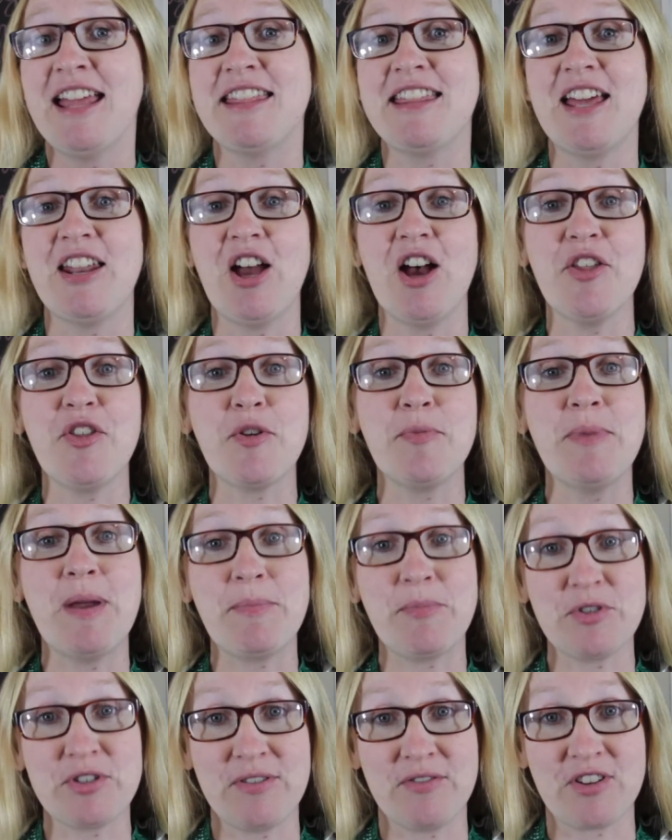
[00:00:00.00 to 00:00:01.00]
that other
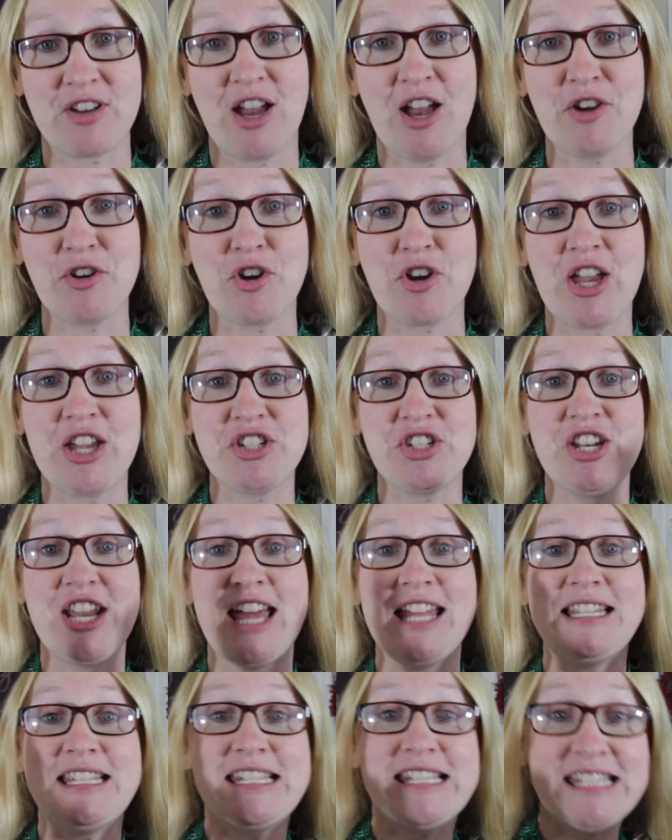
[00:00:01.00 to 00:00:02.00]
members of the congregation
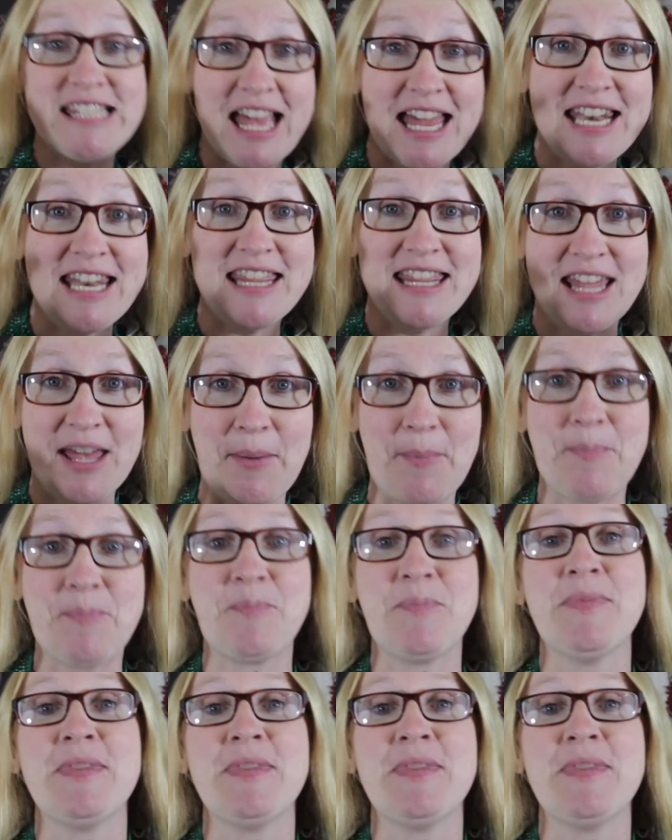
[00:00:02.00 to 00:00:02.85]
had sent them.